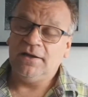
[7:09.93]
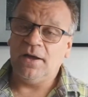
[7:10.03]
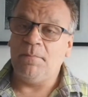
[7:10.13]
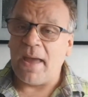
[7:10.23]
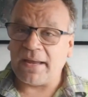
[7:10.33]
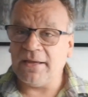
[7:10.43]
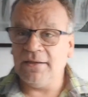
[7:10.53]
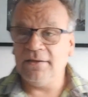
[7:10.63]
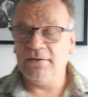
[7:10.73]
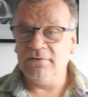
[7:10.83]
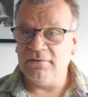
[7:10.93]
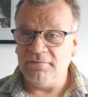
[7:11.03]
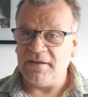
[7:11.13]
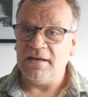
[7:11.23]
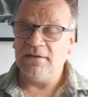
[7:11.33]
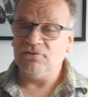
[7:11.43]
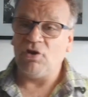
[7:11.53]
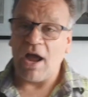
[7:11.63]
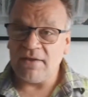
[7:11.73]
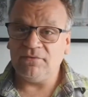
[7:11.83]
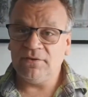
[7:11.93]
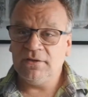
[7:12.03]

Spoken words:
a back wheel drive